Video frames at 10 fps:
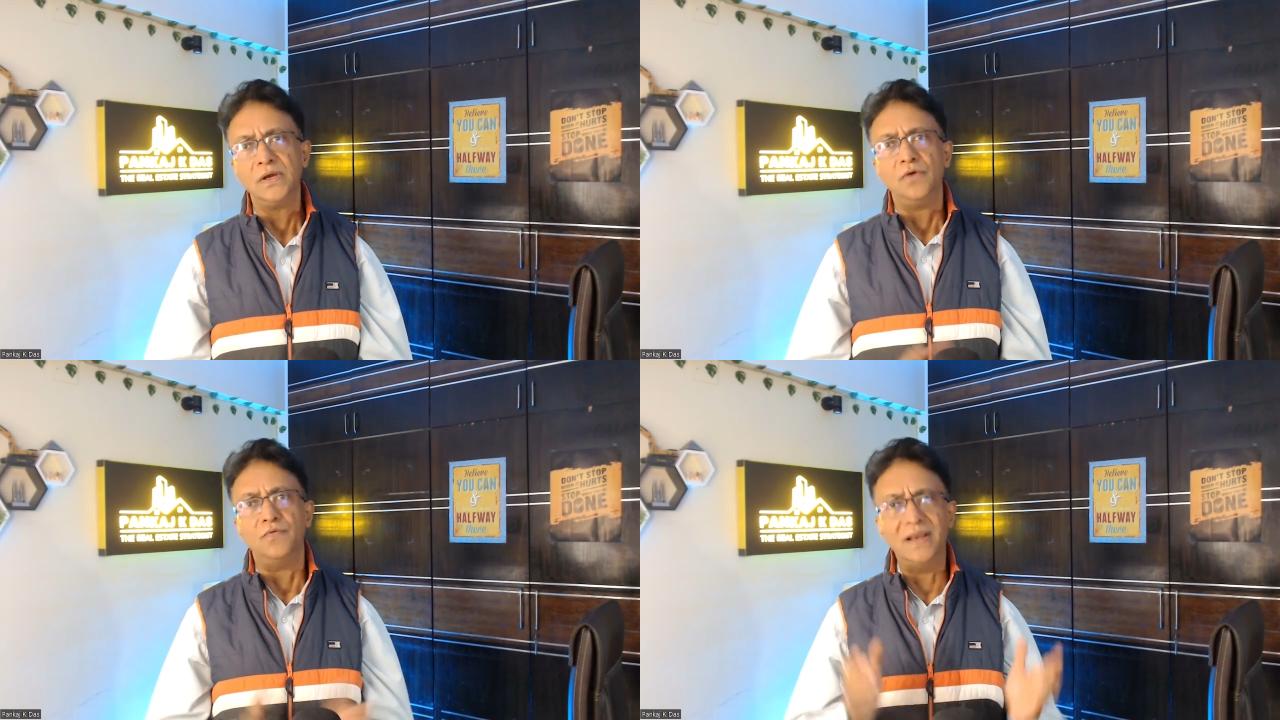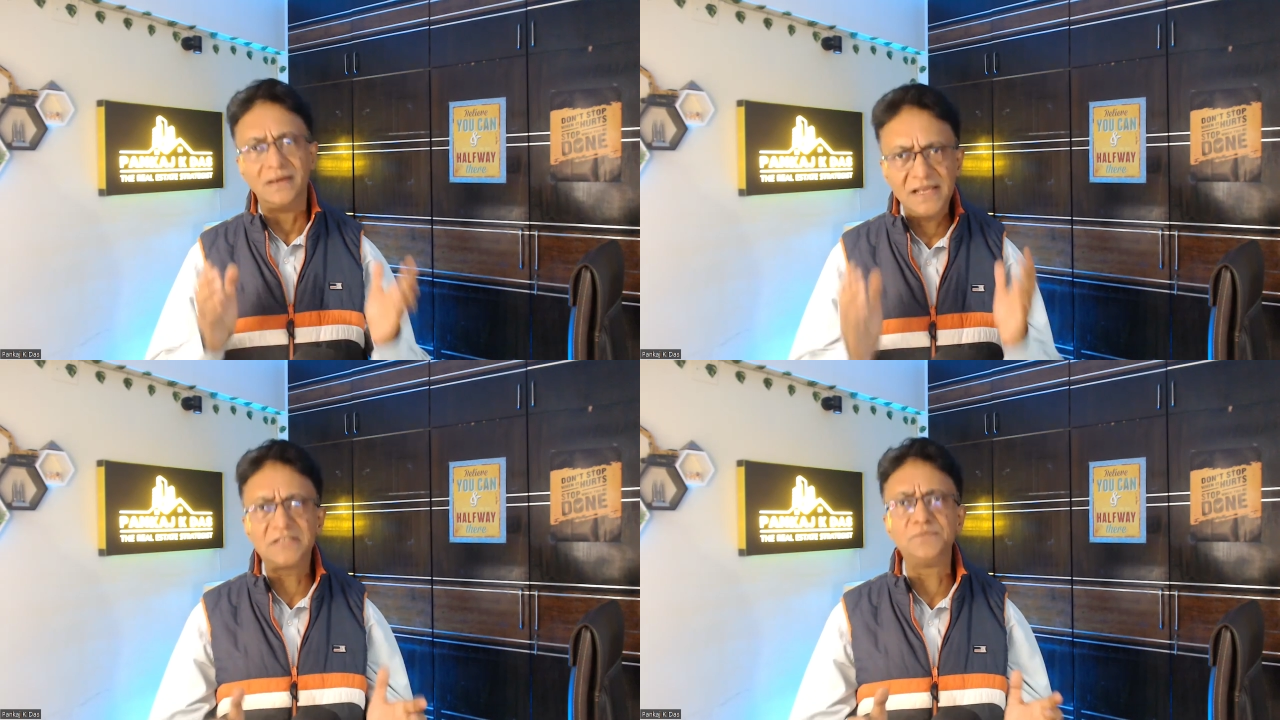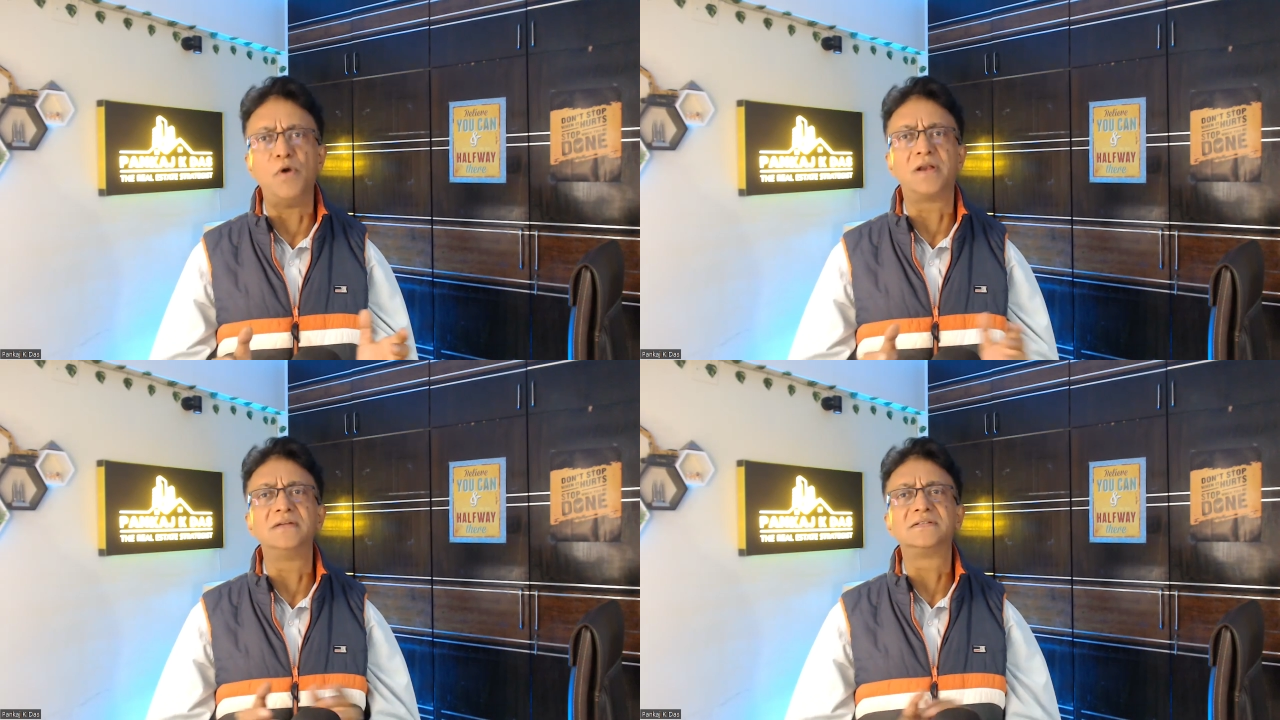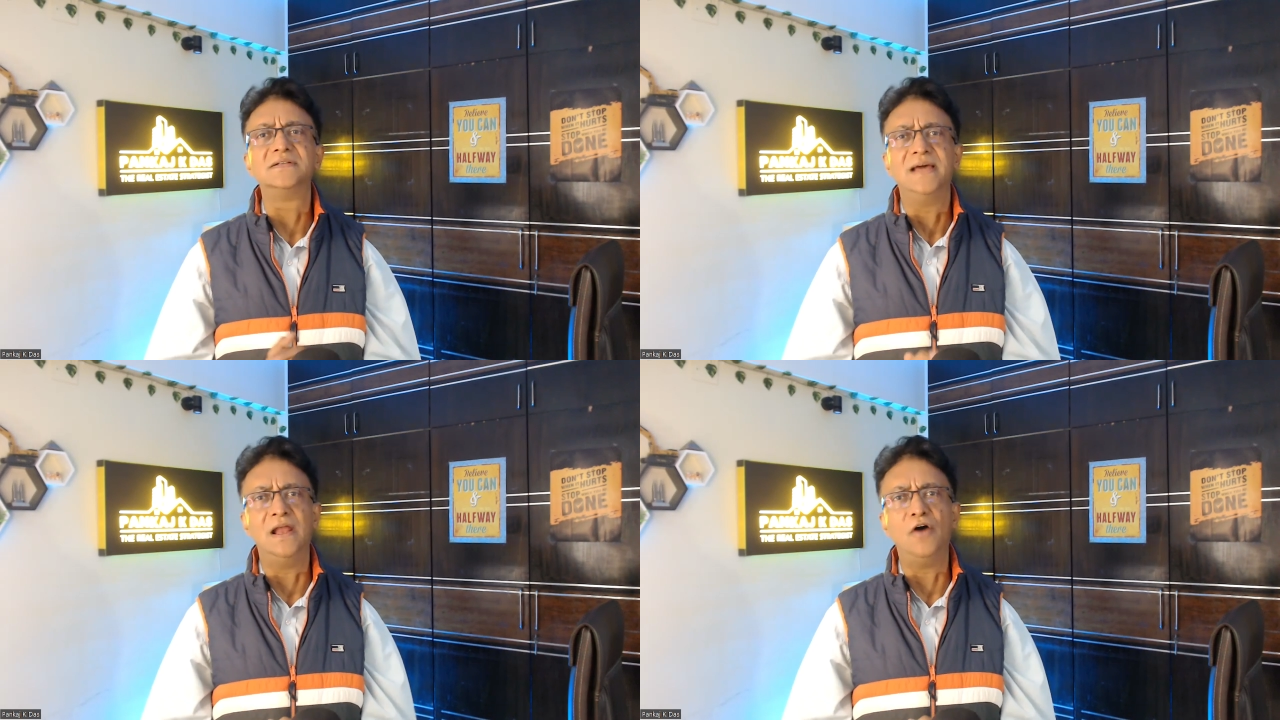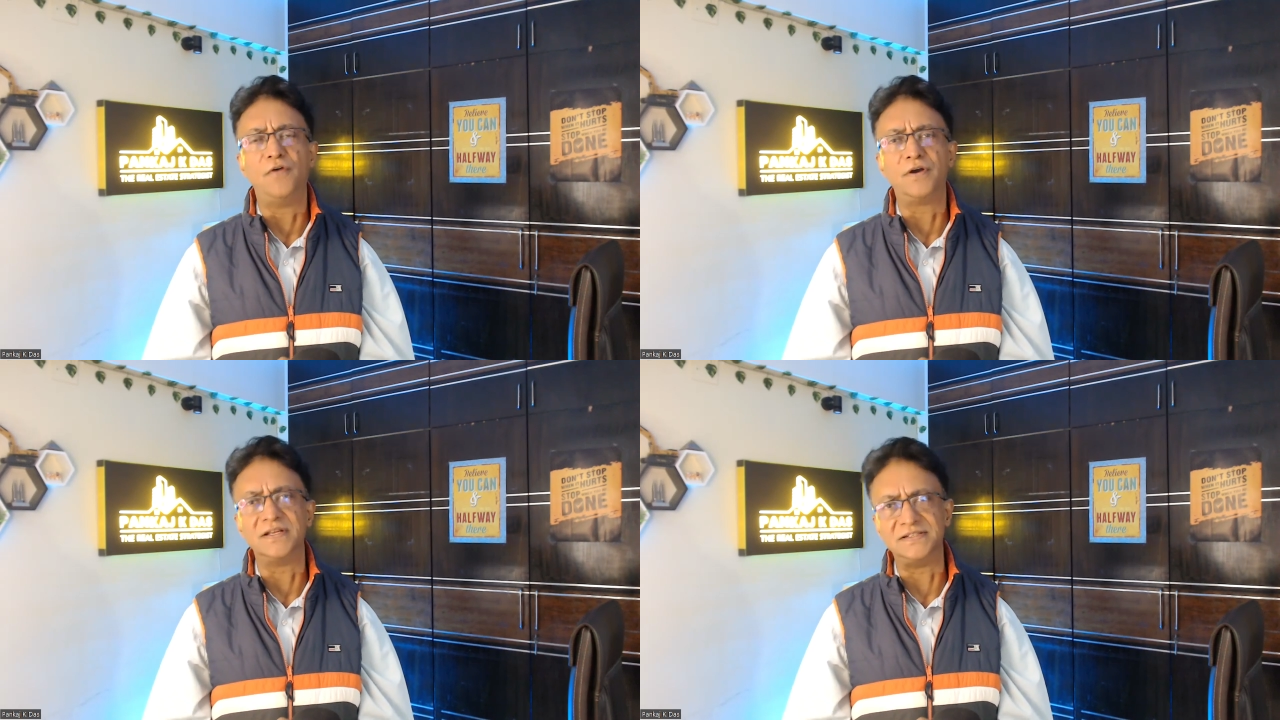Well, these models allow
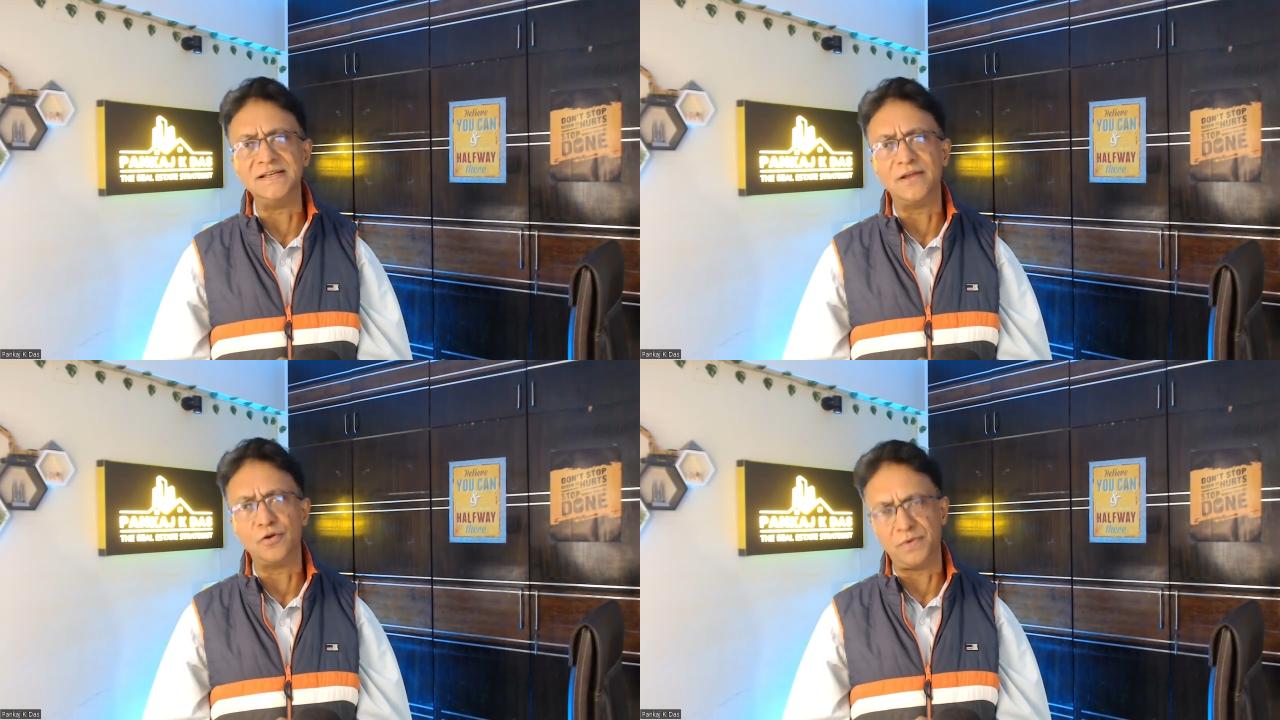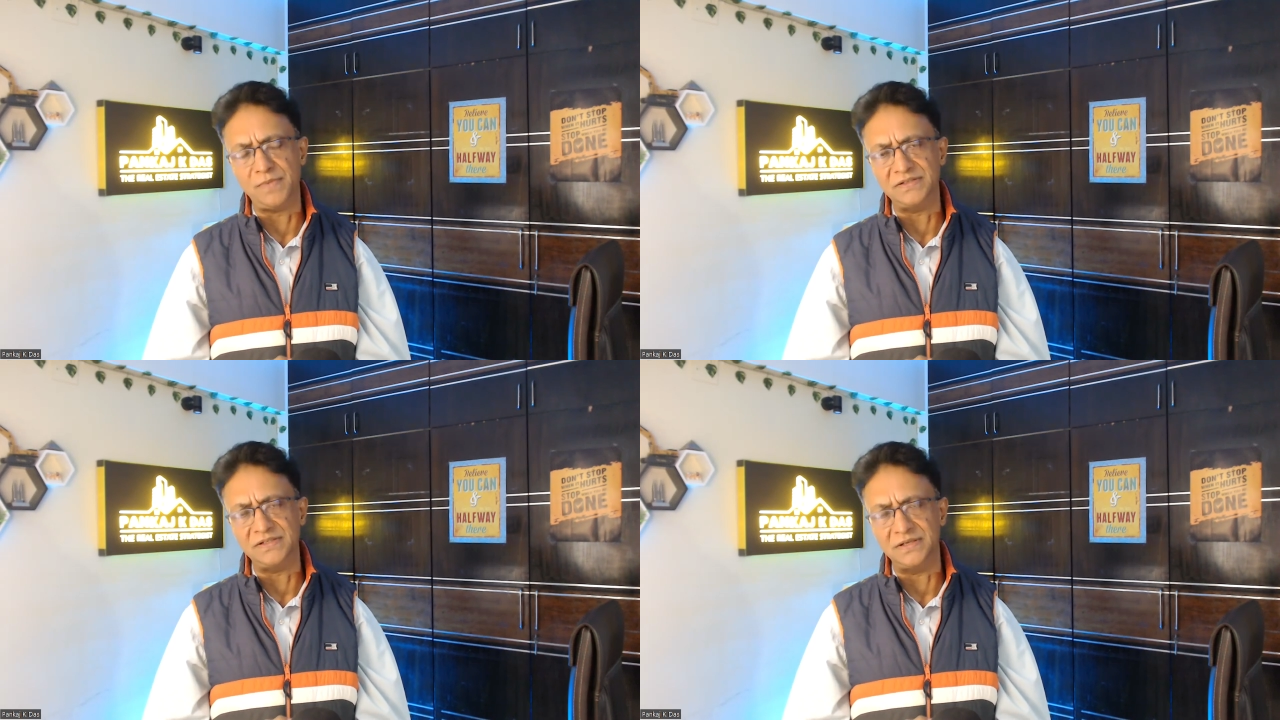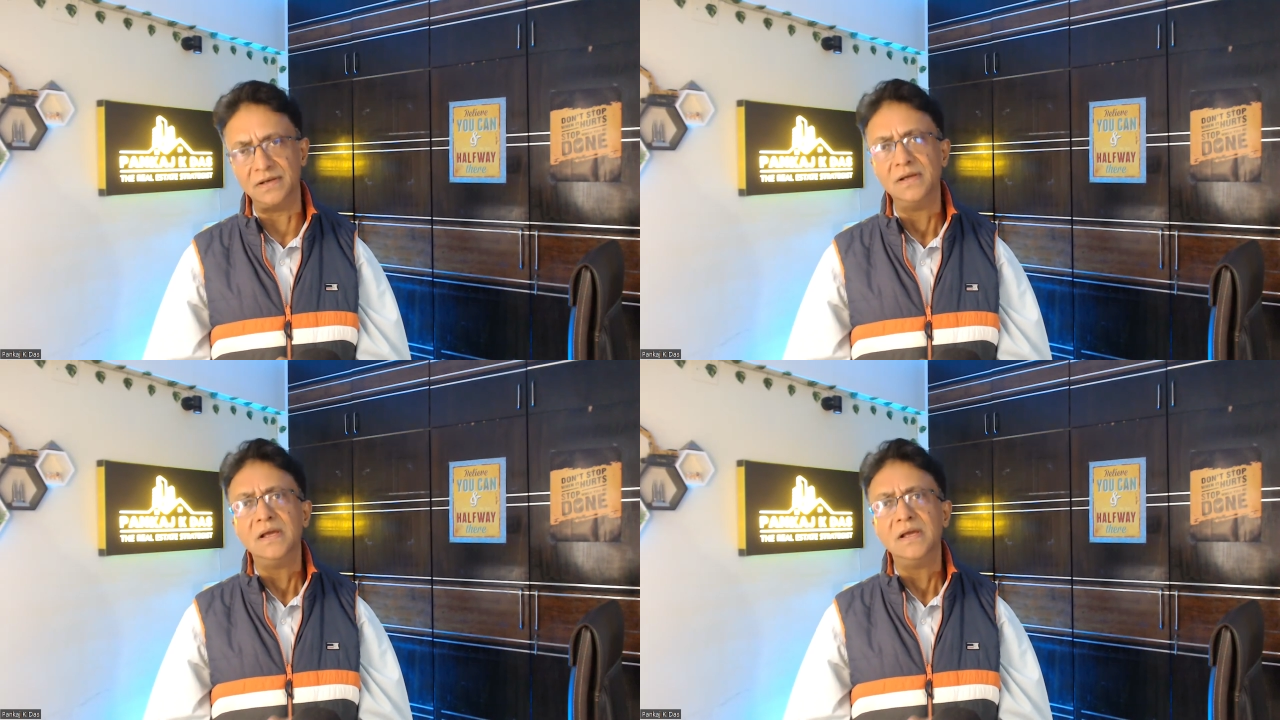for testing and optimization